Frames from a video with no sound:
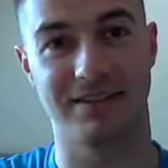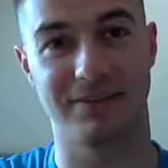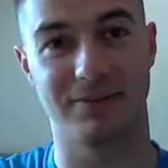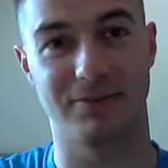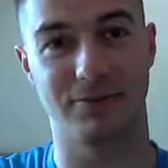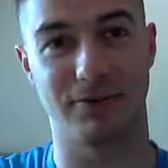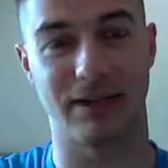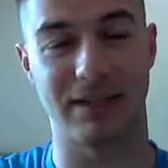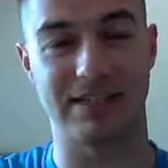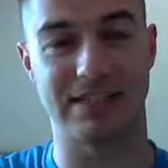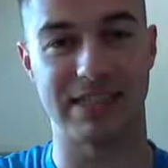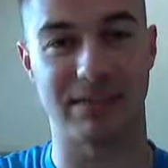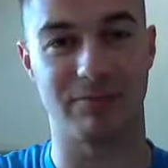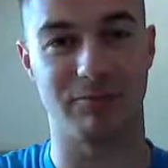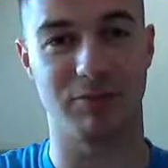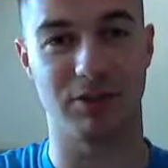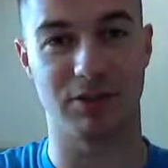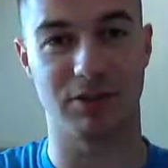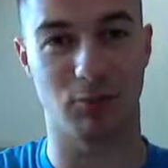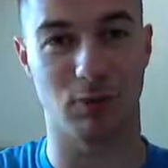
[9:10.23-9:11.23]
Right? 7
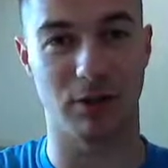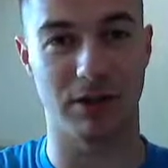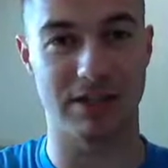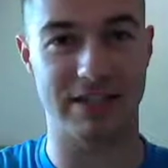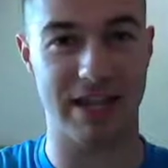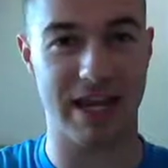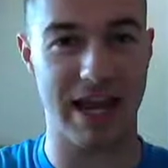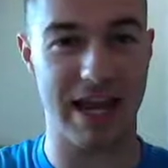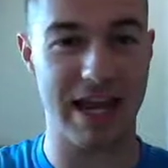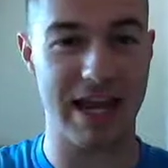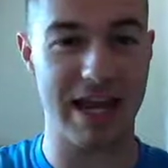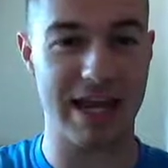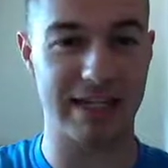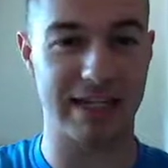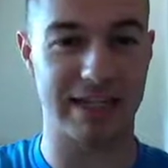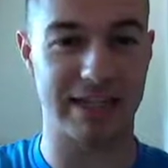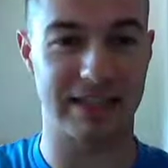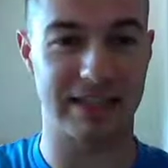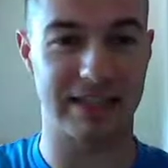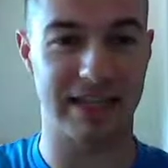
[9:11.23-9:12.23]
plus 1 is 8
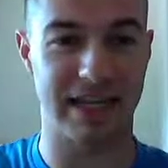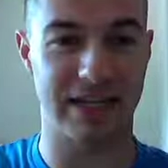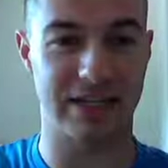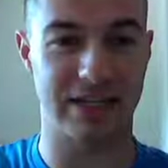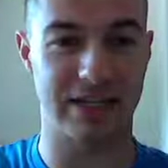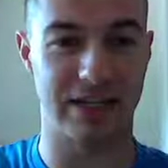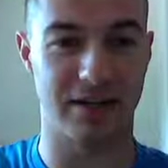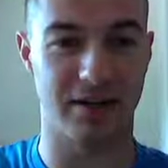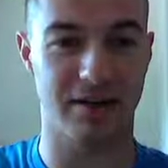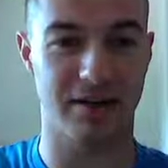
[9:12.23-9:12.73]
at the end here,